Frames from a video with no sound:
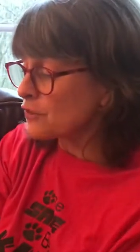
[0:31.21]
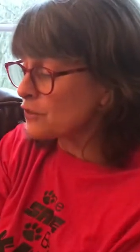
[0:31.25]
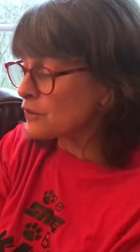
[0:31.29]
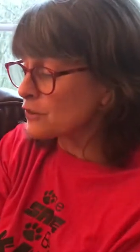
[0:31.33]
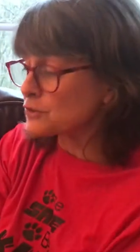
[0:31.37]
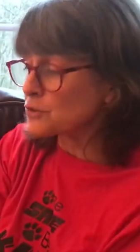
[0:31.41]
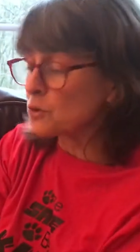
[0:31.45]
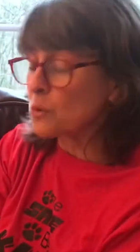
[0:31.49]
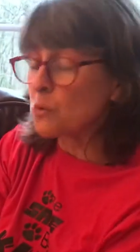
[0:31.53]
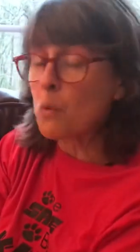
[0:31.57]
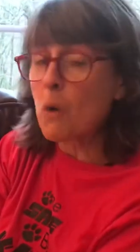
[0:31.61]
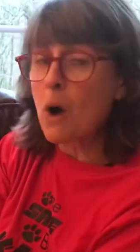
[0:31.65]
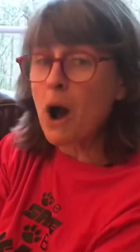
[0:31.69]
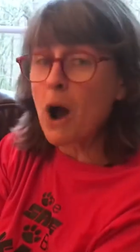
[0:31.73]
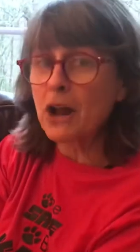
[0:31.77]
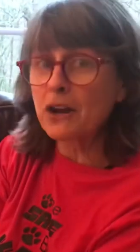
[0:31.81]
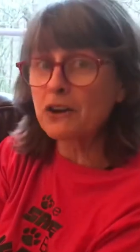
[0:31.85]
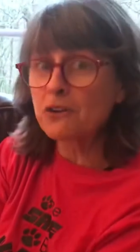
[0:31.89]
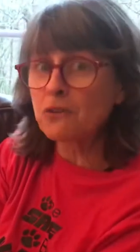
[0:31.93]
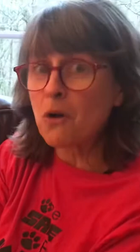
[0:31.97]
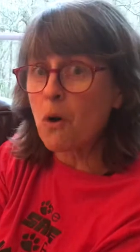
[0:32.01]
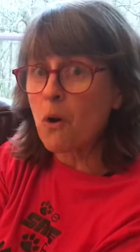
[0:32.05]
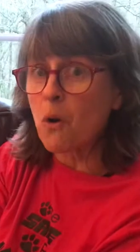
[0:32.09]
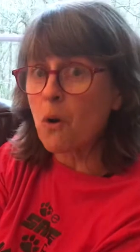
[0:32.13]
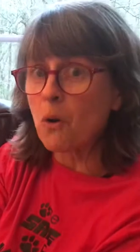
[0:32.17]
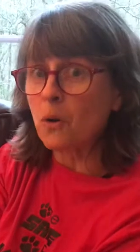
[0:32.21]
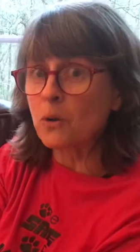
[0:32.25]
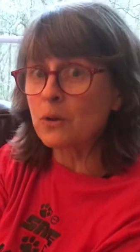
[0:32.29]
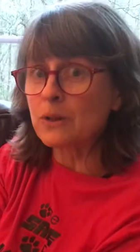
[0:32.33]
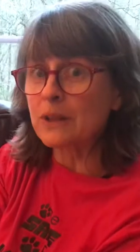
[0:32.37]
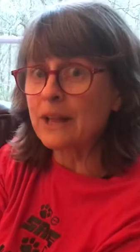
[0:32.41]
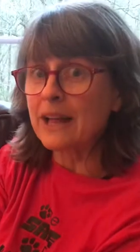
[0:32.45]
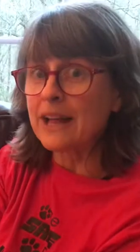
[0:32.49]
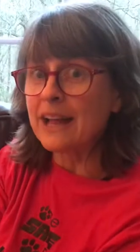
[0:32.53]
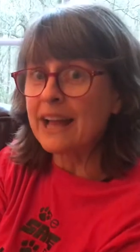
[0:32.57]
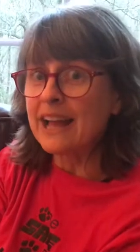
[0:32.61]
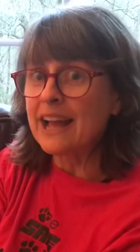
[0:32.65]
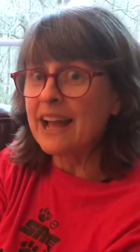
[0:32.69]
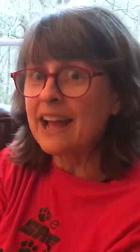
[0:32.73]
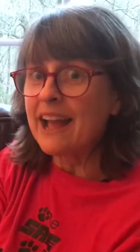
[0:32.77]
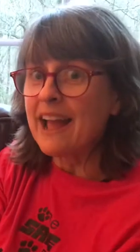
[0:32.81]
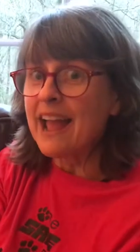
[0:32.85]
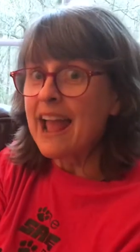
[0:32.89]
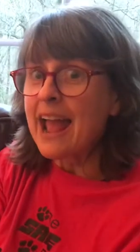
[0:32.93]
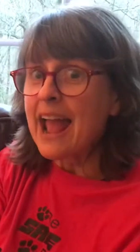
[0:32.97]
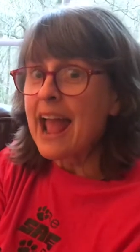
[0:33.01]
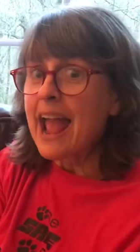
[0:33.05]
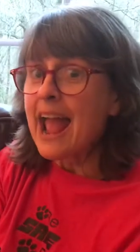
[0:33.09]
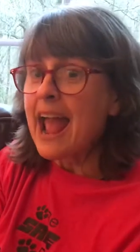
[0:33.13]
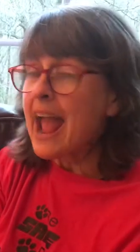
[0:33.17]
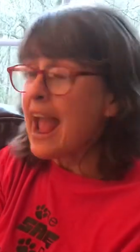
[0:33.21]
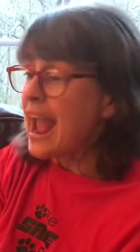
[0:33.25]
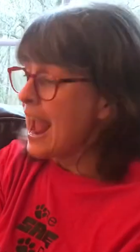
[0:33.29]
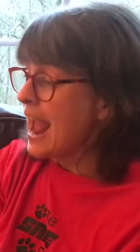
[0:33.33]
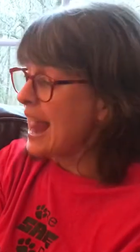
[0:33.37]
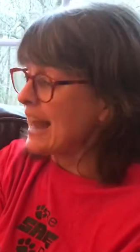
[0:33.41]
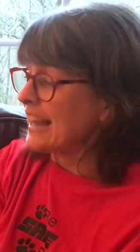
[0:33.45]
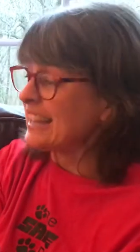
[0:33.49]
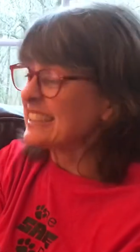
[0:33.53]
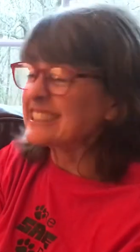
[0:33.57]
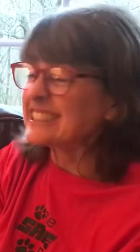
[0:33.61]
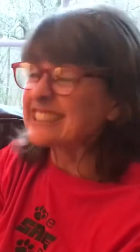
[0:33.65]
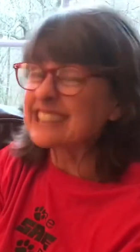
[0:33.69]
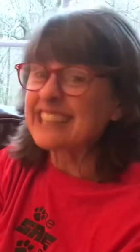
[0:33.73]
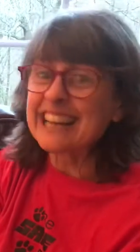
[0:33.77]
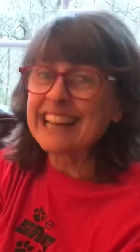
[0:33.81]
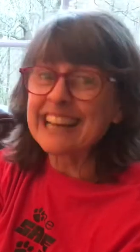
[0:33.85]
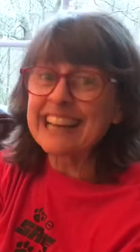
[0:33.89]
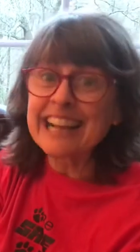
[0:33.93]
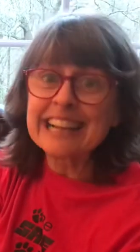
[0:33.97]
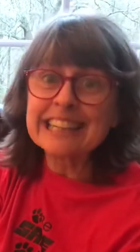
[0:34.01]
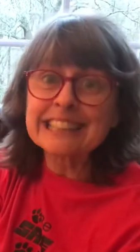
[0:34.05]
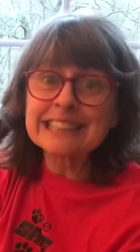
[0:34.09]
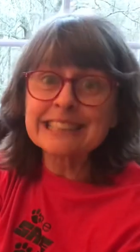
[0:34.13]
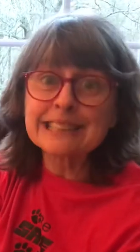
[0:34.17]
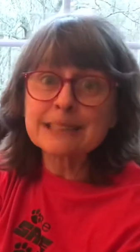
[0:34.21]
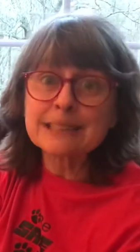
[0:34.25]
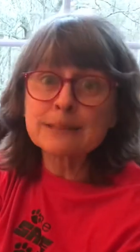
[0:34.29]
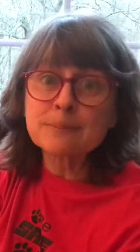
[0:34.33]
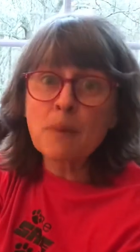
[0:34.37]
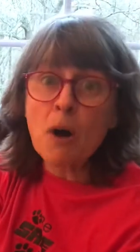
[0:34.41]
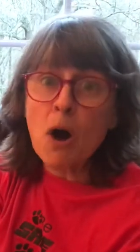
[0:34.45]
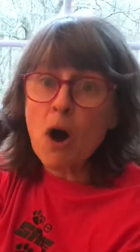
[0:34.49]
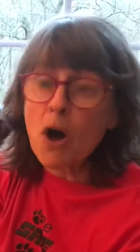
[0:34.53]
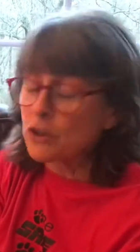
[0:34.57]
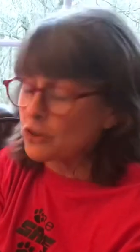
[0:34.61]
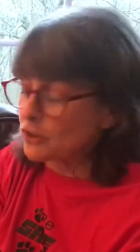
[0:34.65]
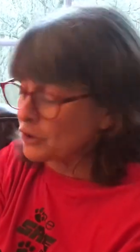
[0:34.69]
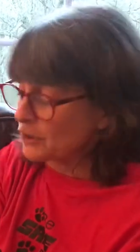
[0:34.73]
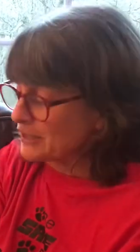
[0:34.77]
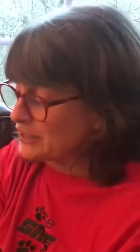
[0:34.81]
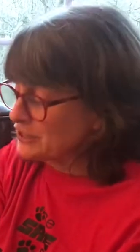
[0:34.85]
there's a water hole and it's gonna get smaller.